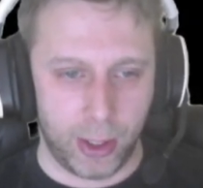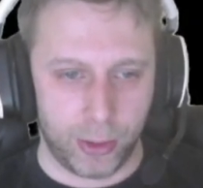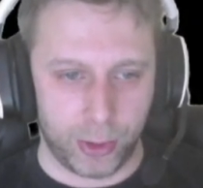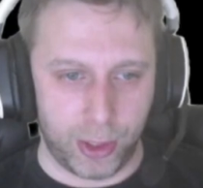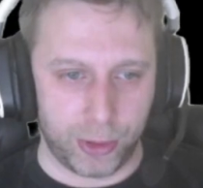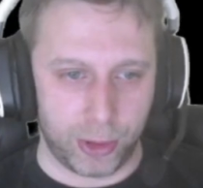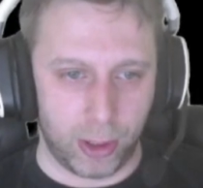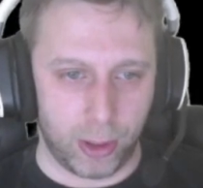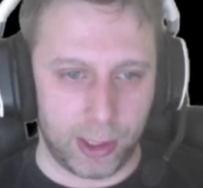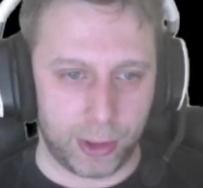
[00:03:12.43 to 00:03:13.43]
So then there's a
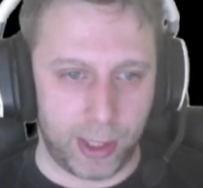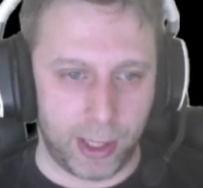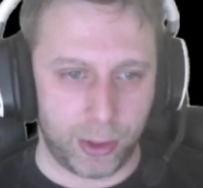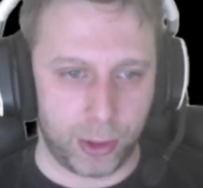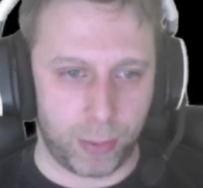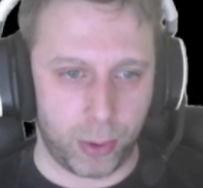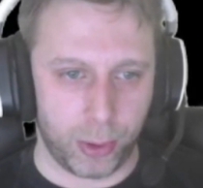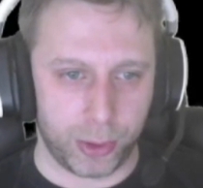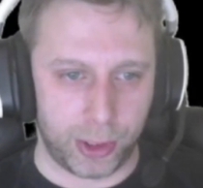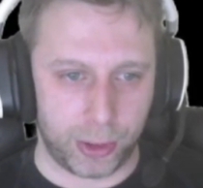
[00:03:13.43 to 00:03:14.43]
lot less data to
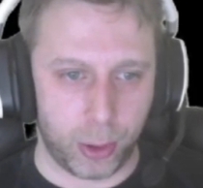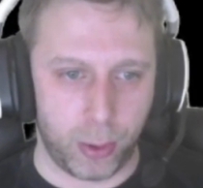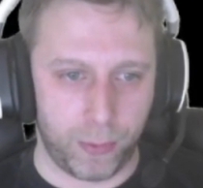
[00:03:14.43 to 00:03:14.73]
process going